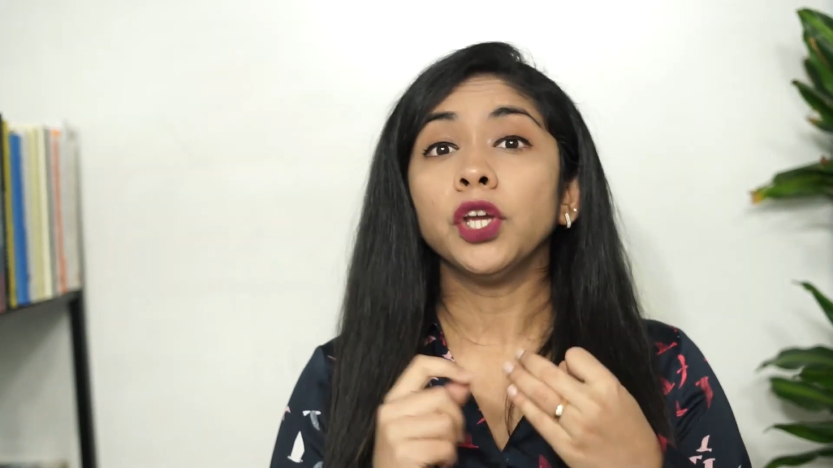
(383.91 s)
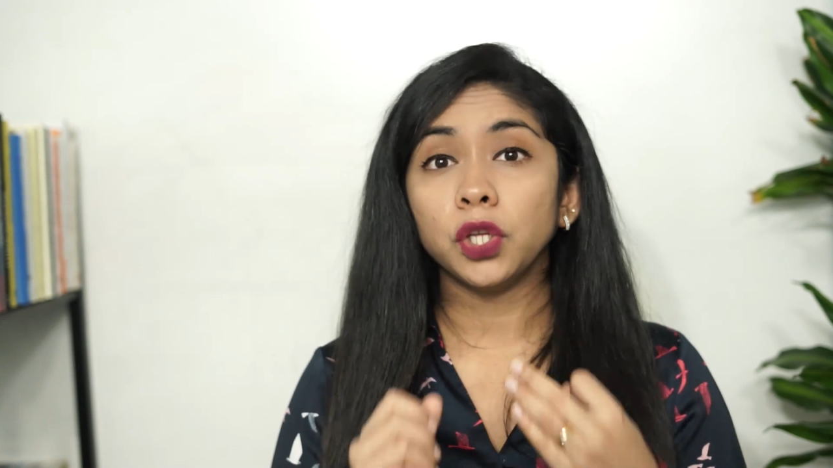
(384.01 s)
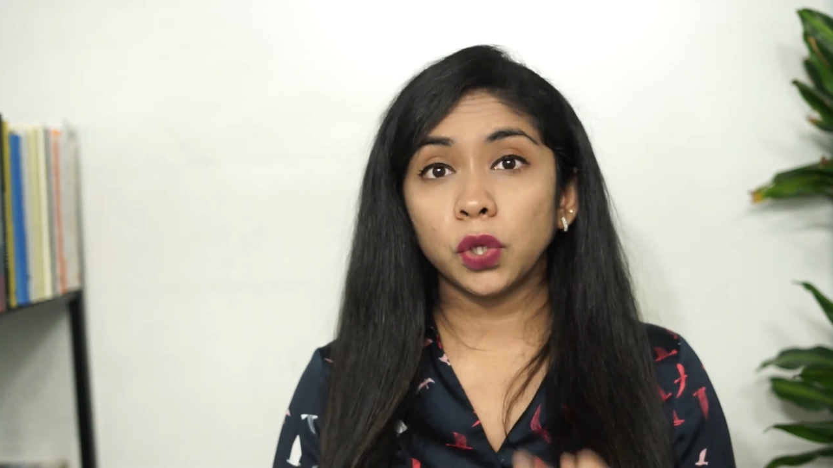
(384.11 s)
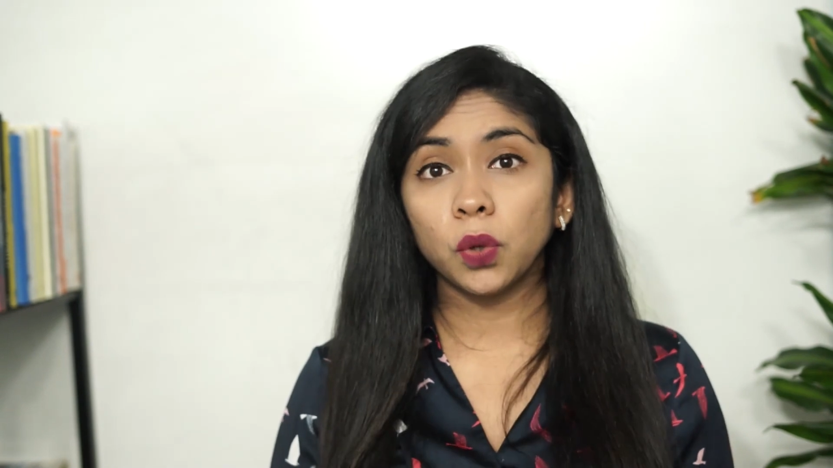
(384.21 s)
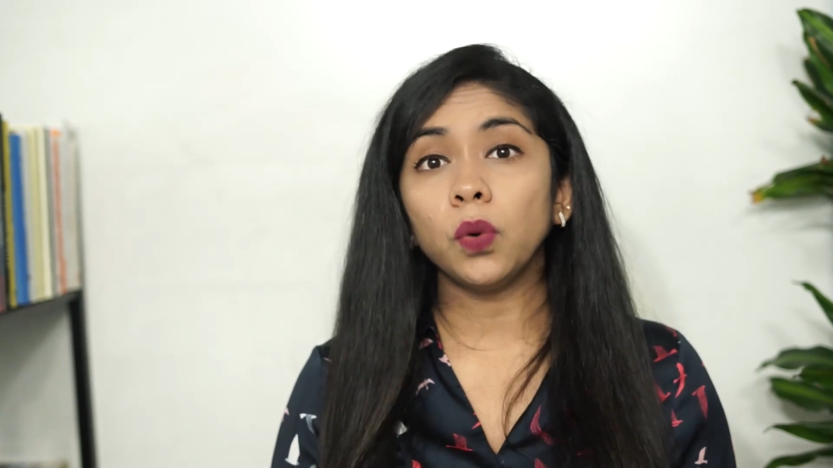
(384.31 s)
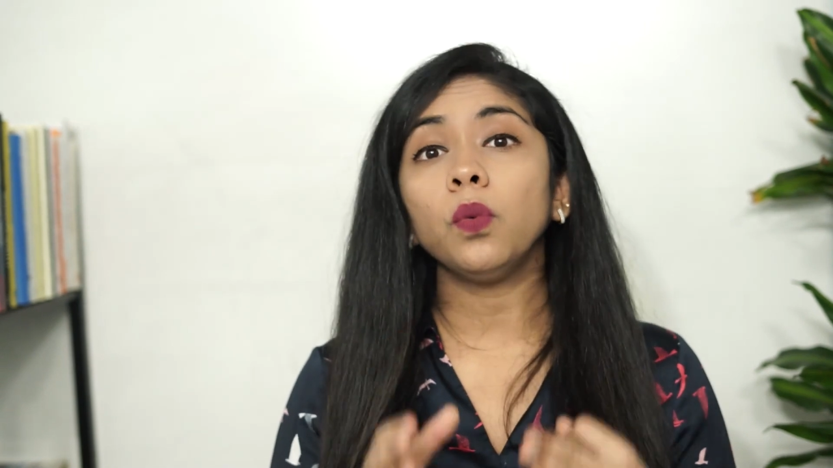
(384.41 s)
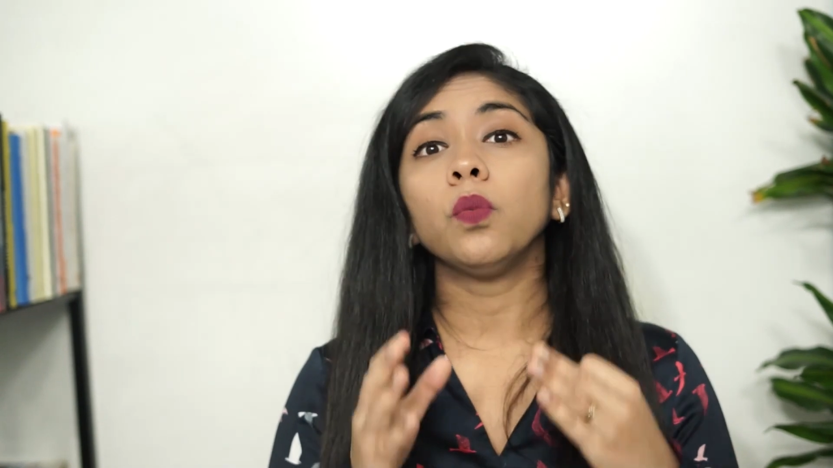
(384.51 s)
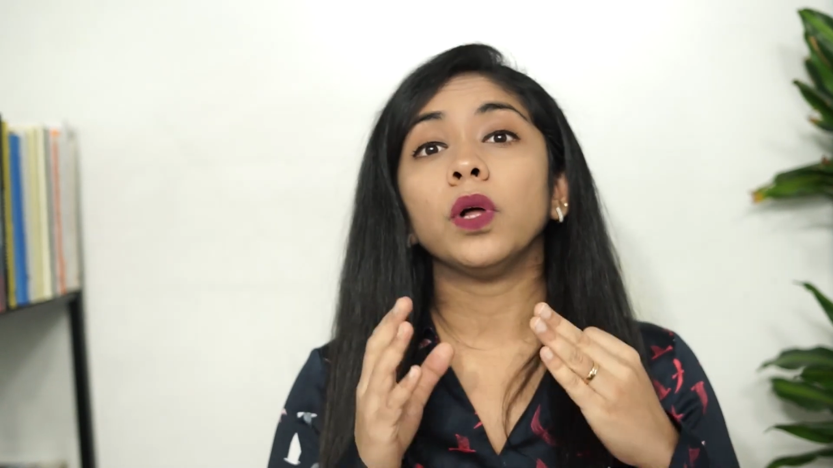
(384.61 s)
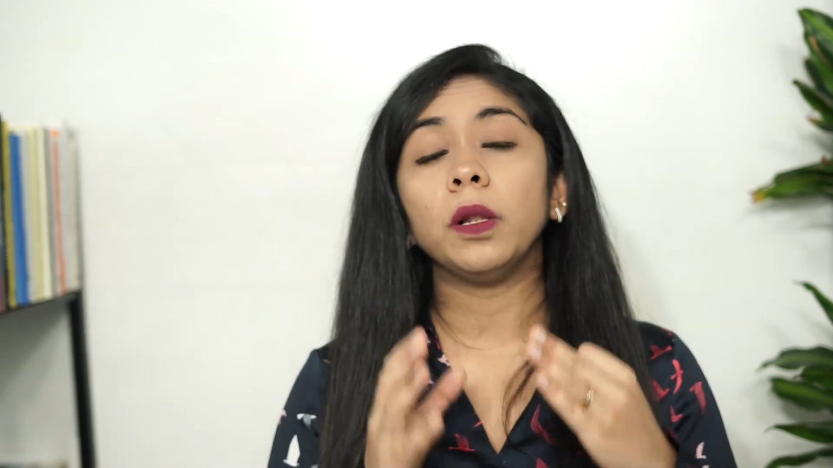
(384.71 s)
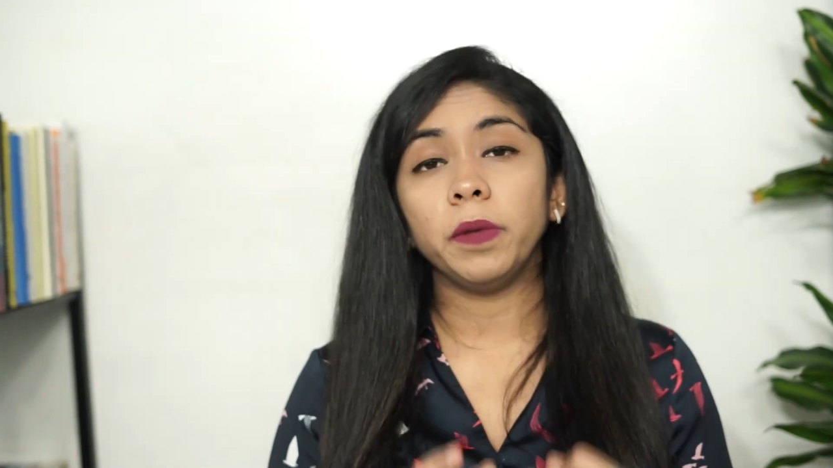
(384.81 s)
you
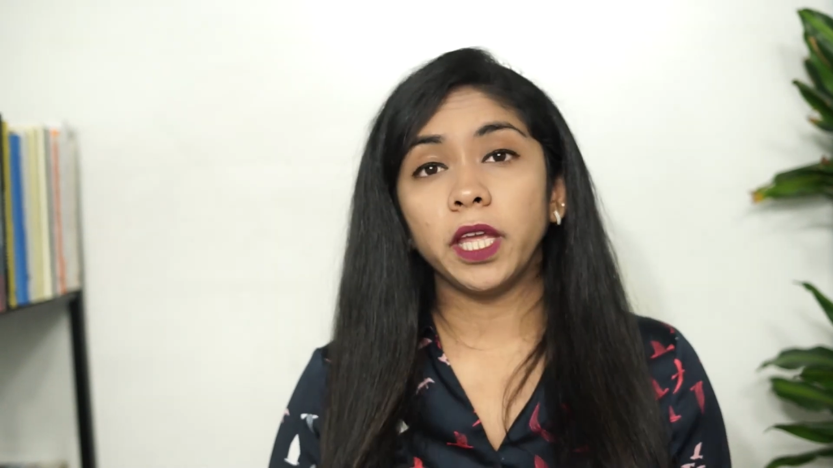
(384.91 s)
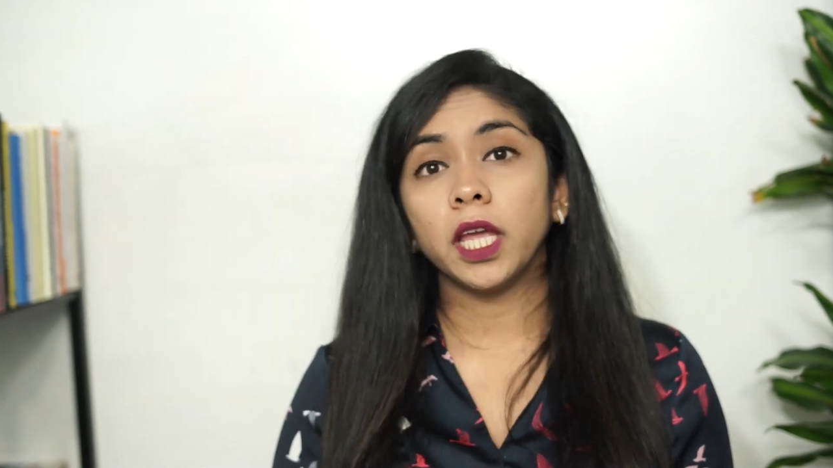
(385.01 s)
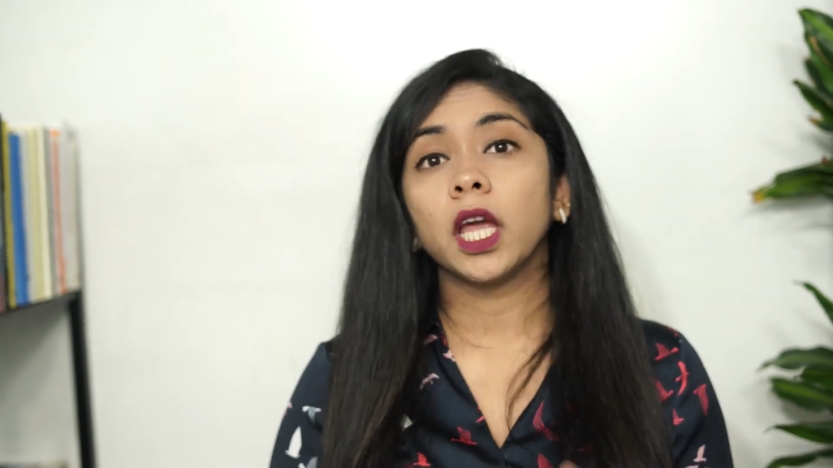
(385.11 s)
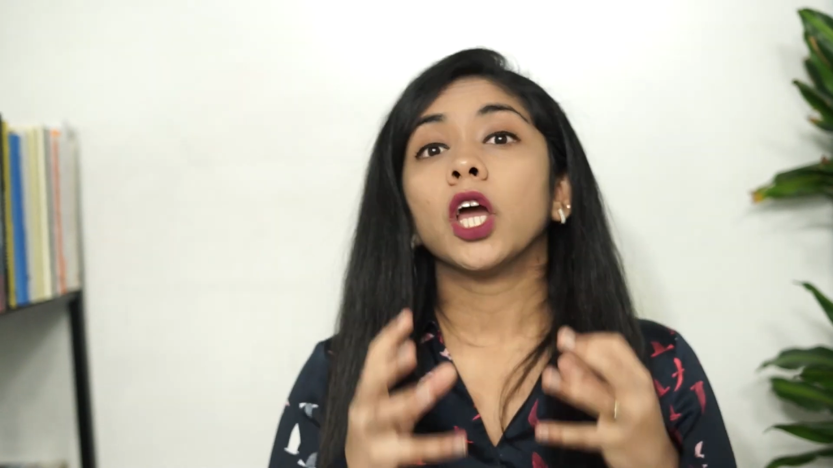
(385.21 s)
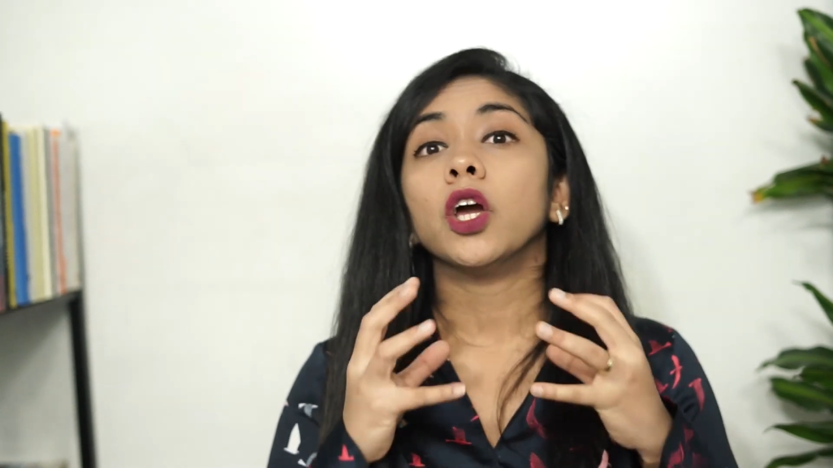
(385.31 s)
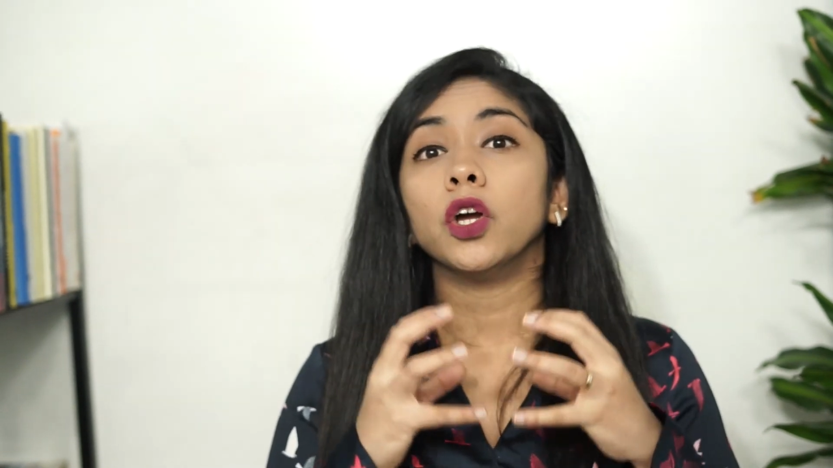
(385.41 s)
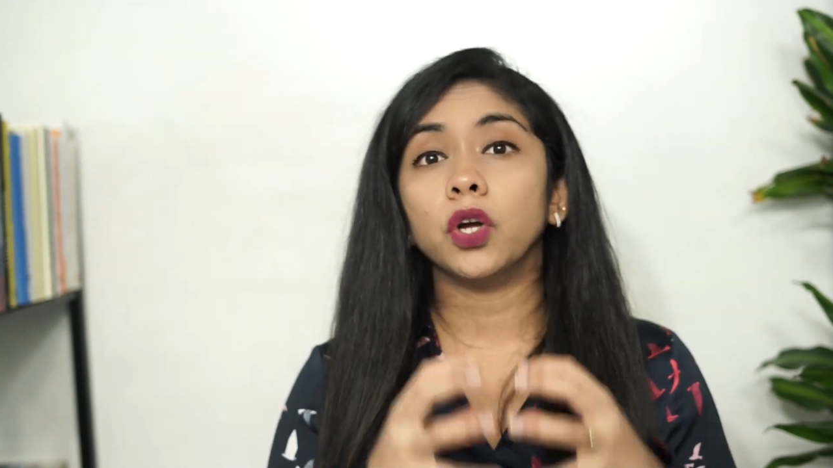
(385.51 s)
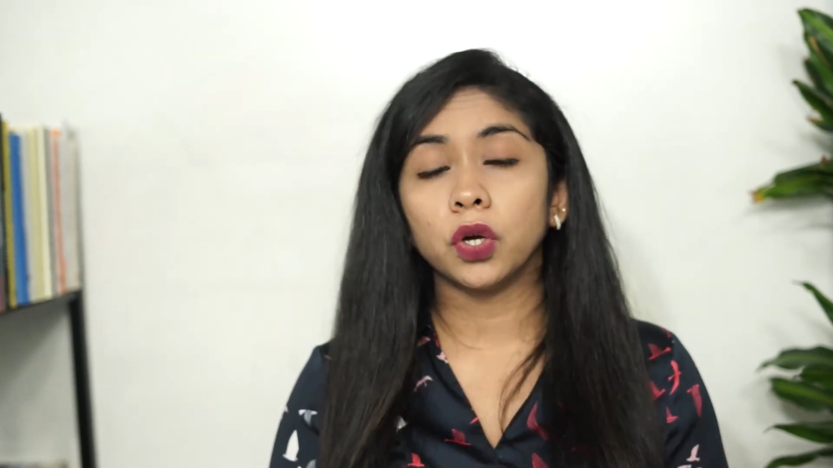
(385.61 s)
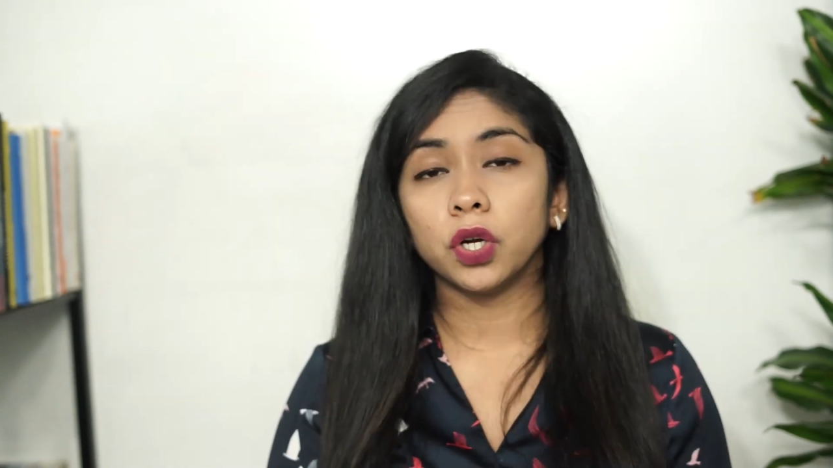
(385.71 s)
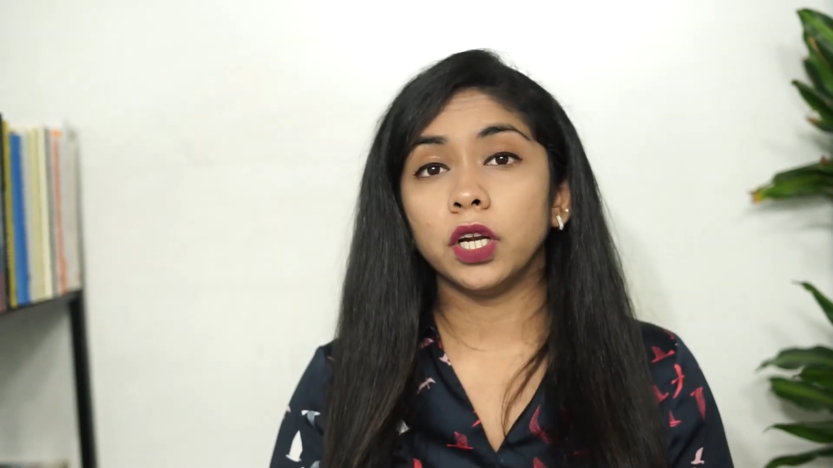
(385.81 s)
will be
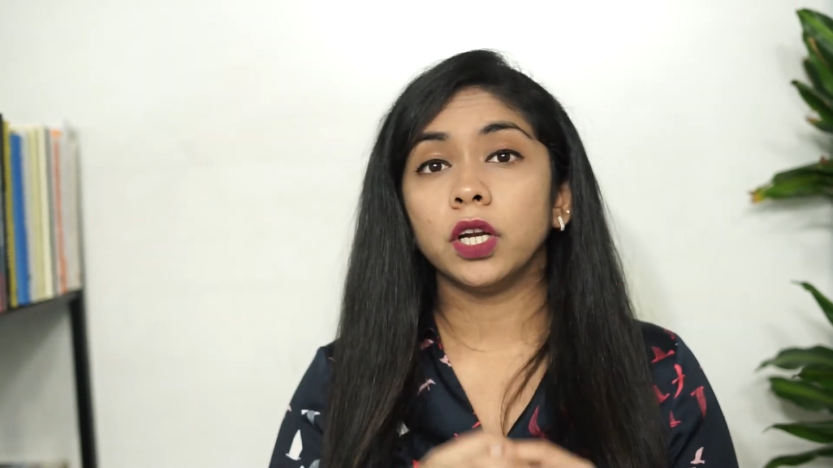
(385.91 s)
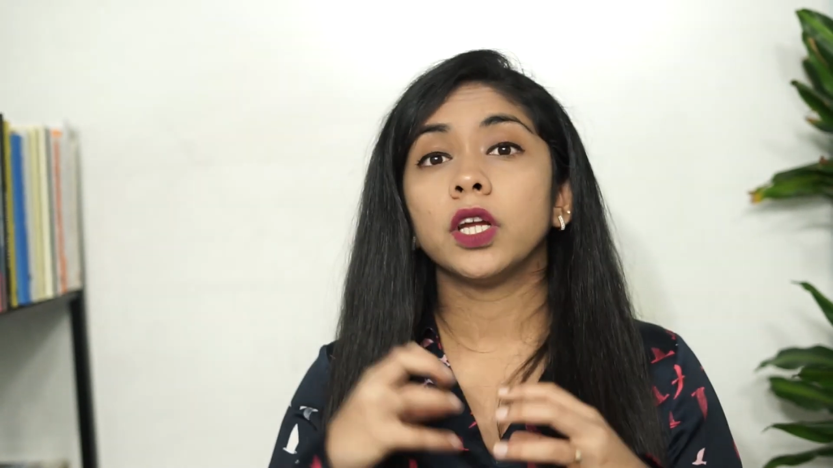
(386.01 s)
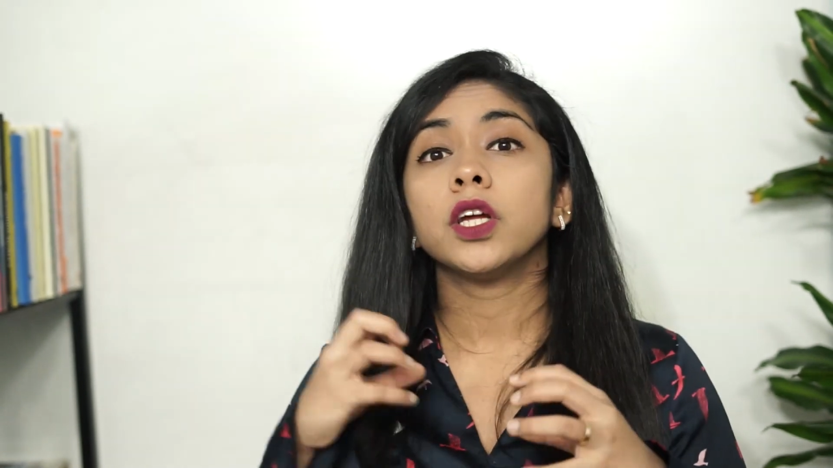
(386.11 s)
good